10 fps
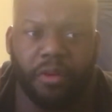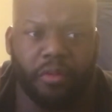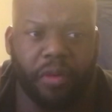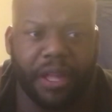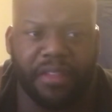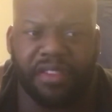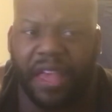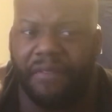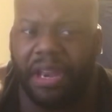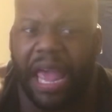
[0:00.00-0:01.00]
what,
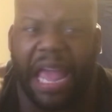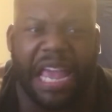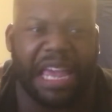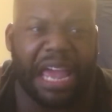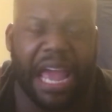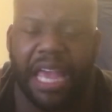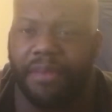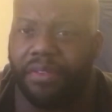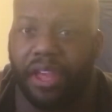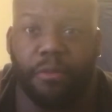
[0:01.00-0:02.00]
seven, eight
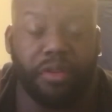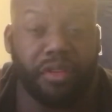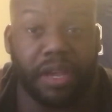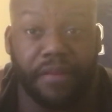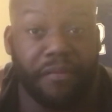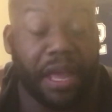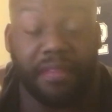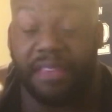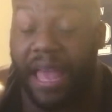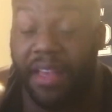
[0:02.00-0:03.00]
games, he was looking
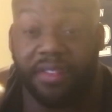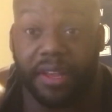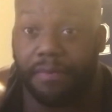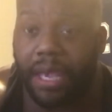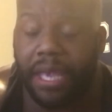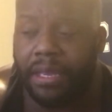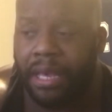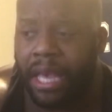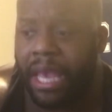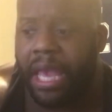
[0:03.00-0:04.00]
fantastic, man.
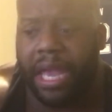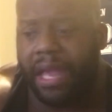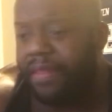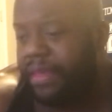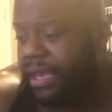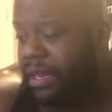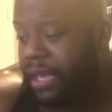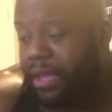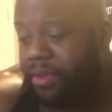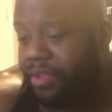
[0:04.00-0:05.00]
And then
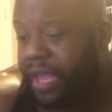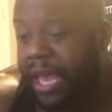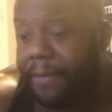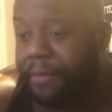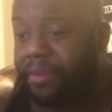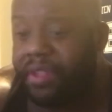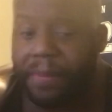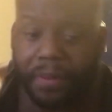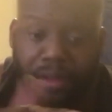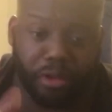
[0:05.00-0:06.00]
he just had a
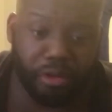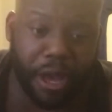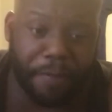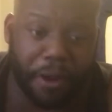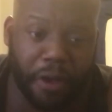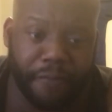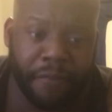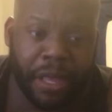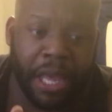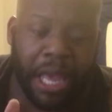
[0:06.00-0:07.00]
precipitous drop
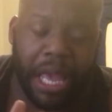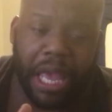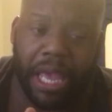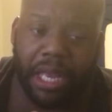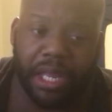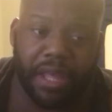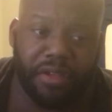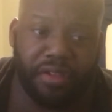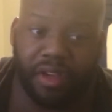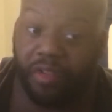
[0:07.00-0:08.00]
off, and
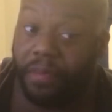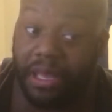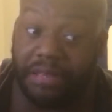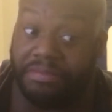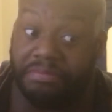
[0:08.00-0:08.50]
it's just been